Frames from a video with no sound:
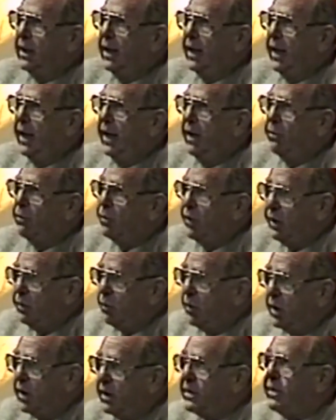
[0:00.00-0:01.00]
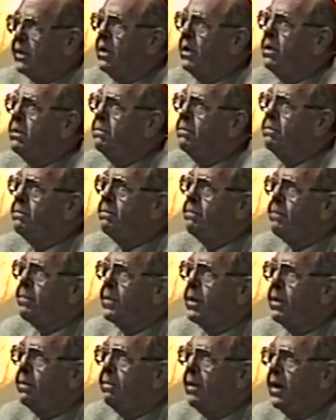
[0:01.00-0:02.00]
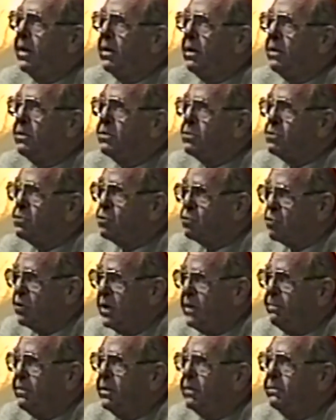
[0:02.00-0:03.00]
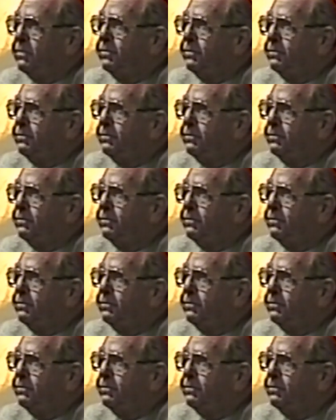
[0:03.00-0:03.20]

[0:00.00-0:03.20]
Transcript: and we want to tell them about our treatment